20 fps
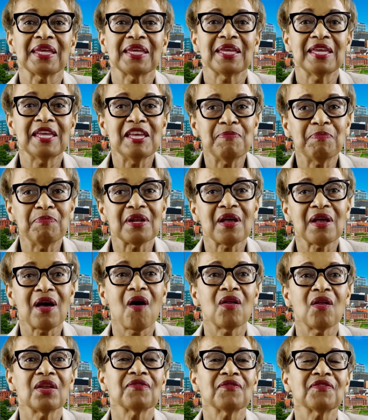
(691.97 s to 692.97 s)
keeping
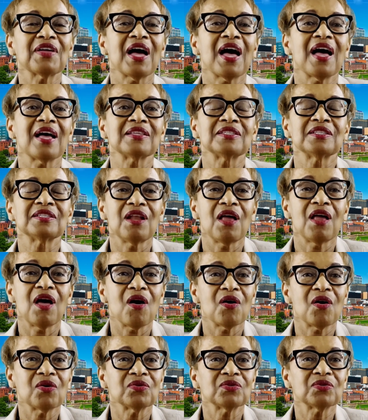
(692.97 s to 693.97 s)
all of God's
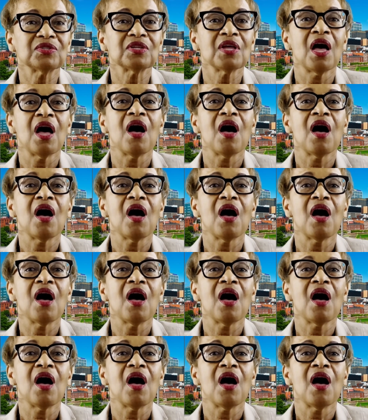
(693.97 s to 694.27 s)
laws